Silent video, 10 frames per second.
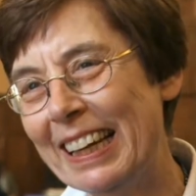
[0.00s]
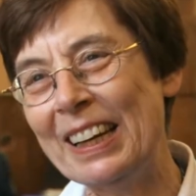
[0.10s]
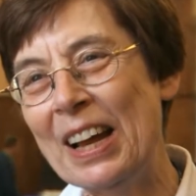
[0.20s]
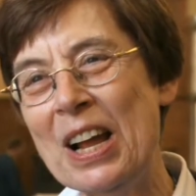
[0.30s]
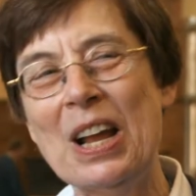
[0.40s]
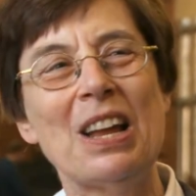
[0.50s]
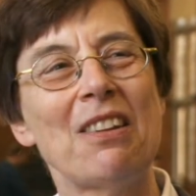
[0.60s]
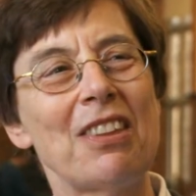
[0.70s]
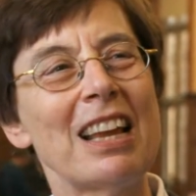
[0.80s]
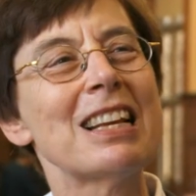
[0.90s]
than
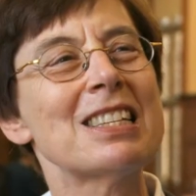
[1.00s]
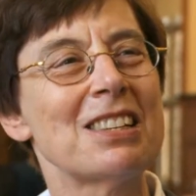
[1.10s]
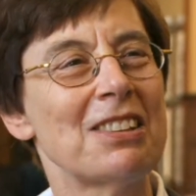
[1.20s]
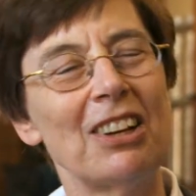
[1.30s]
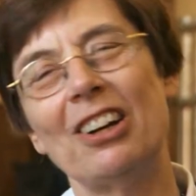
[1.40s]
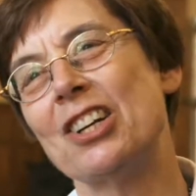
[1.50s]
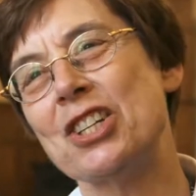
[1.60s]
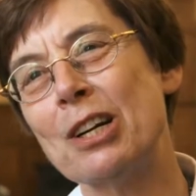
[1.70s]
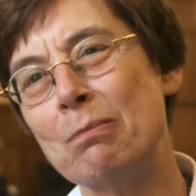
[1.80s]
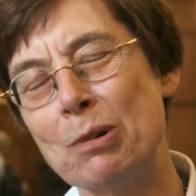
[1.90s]
things,
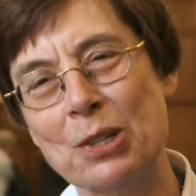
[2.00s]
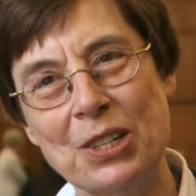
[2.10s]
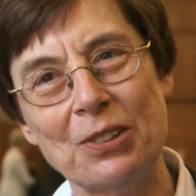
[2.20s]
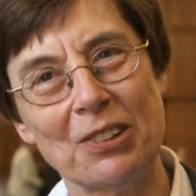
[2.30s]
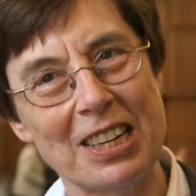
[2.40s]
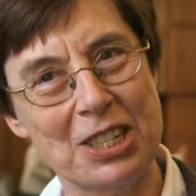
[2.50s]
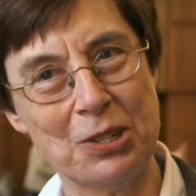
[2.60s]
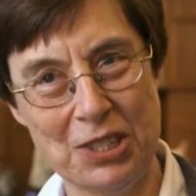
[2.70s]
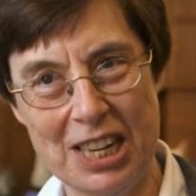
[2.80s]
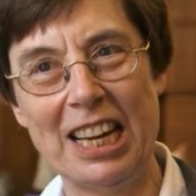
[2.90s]
theological books you read
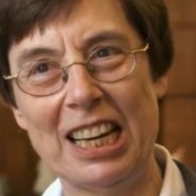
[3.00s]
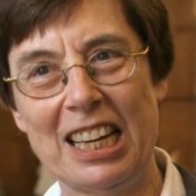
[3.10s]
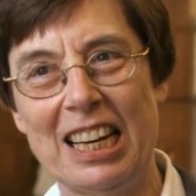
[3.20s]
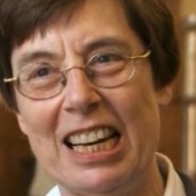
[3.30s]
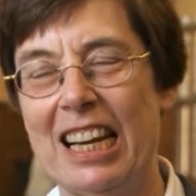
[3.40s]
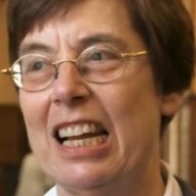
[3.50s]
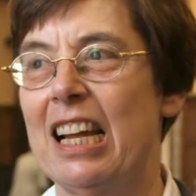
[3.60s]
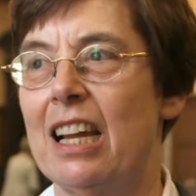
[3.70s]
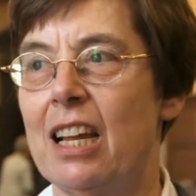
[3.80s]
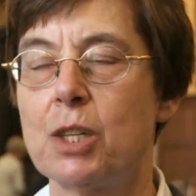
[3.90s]
today.
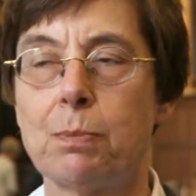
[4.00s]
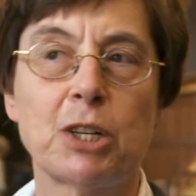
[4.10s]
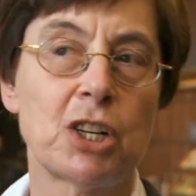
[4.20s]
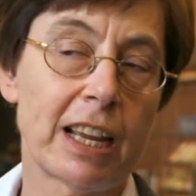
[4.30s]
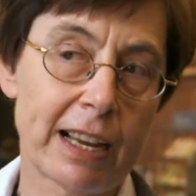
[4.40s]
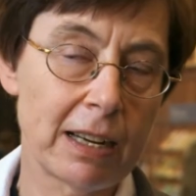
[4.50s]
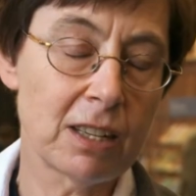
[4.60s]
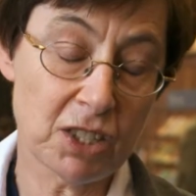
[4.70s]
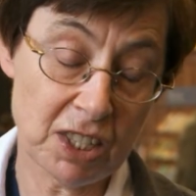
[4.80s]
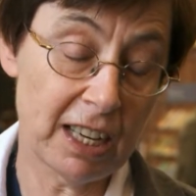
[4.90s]
Especially, I can
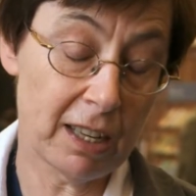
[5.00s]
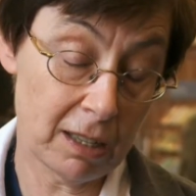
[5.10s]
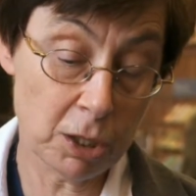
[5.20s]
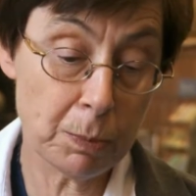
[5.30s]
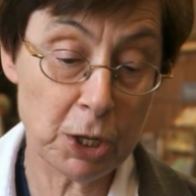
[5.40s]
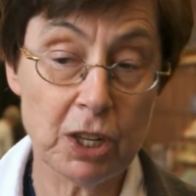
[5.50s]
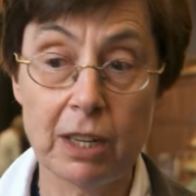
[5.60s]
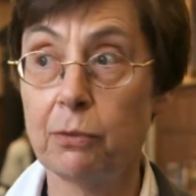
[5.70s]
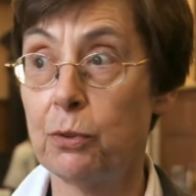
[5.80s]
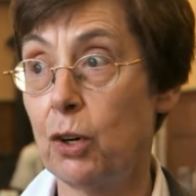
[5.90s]
just say,
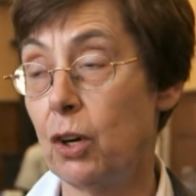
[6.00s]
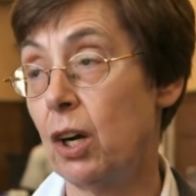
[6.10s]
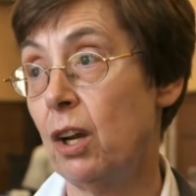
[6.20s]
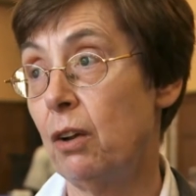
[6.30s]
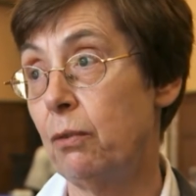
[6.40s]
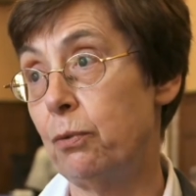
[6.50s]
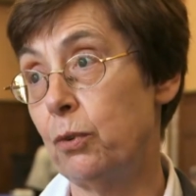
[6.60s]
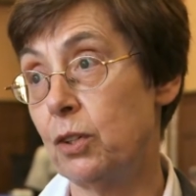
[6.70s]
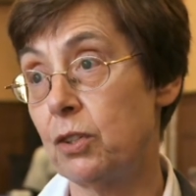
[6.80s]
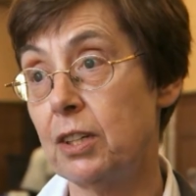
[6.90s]
especially for
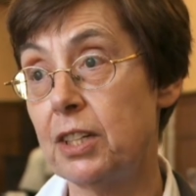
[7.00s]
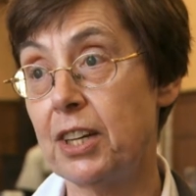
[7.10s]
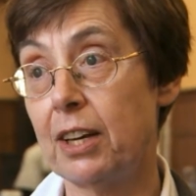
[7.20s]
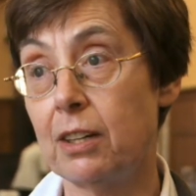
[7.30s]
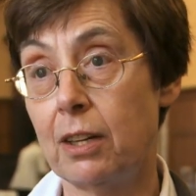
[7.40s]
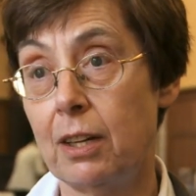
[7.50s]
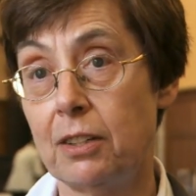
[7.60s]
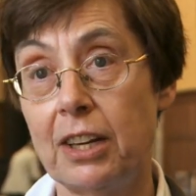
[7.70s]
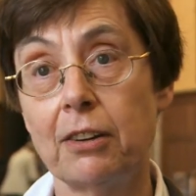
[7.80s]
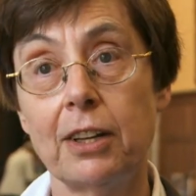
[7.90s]
for uh,
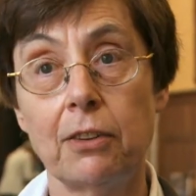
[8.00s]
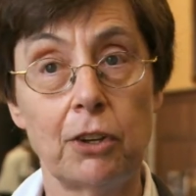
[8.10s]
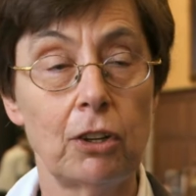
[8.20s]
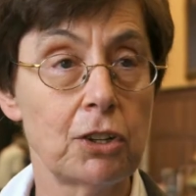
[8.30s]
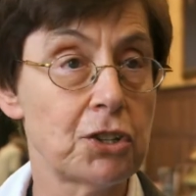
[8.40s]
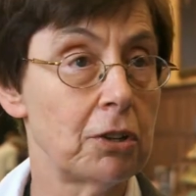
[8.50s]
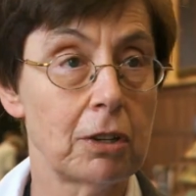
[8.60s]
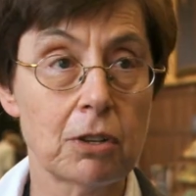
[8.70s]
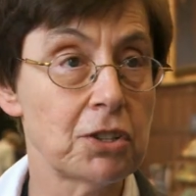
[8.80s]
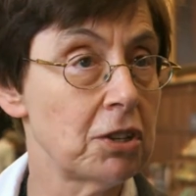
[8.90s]
Trinitarian theology or
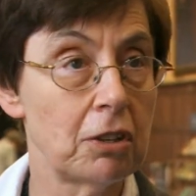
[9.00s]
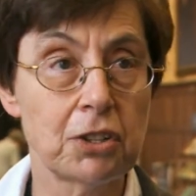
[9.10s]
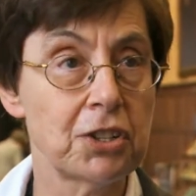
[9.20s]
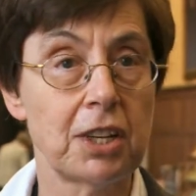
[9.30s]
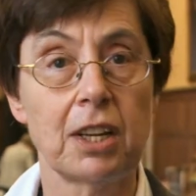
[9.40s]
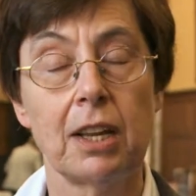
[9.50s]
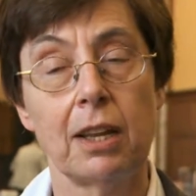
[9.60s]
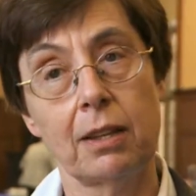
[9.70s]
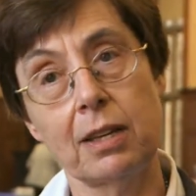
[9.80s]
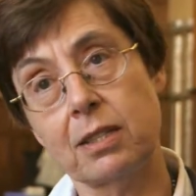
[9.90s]
Christology.
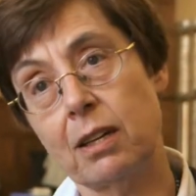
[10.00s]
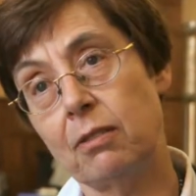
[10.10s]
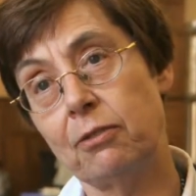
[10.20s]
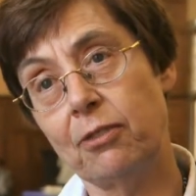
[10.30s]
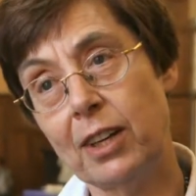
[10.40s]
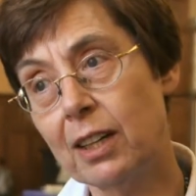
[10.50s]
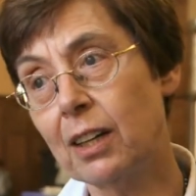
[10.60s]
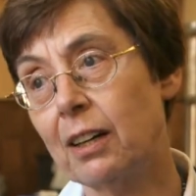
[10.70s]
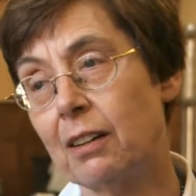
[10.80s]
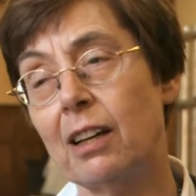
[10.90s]
These are
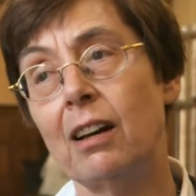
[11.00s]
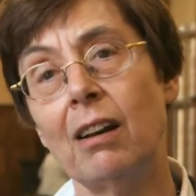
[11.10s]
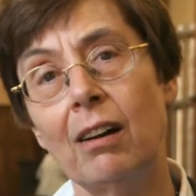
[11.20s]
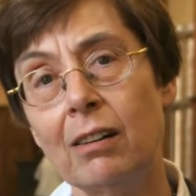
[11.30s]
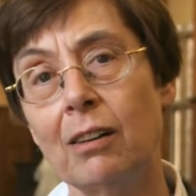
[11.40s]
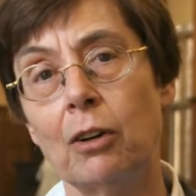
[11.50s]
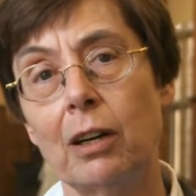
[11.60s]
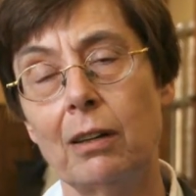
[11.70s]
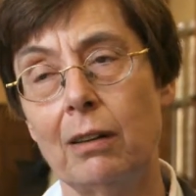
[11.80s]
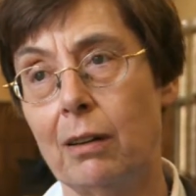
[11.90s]
very, they're long
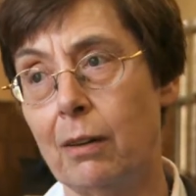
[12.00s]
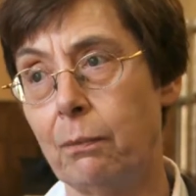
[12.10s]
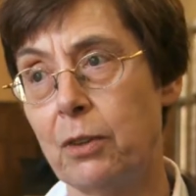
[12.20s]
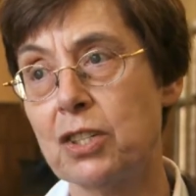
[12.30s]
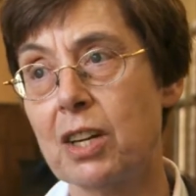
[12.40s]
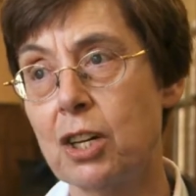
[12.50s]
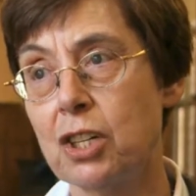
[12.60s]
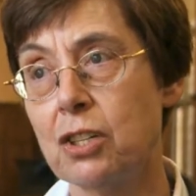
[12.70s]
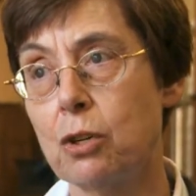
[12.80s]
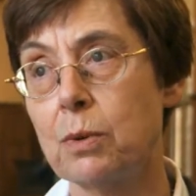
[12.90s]
uh,
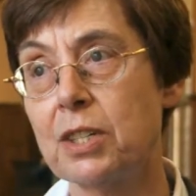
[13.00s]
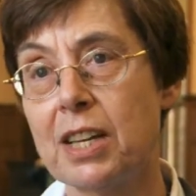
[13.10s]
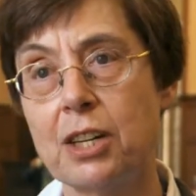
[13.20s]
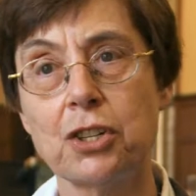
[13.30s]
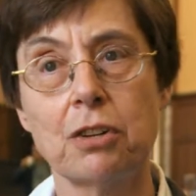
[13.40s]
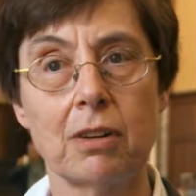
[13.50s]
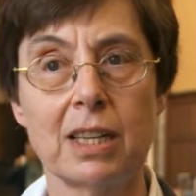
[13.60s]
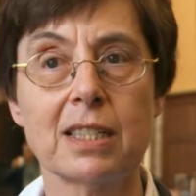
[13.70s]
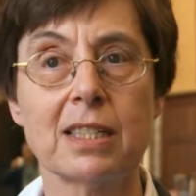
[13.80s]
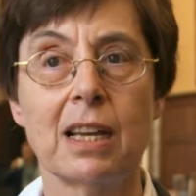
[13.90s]
discussions over
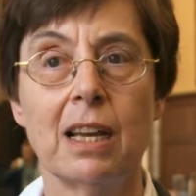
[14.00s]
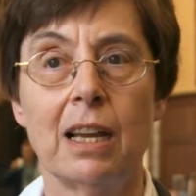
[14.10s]
centuries,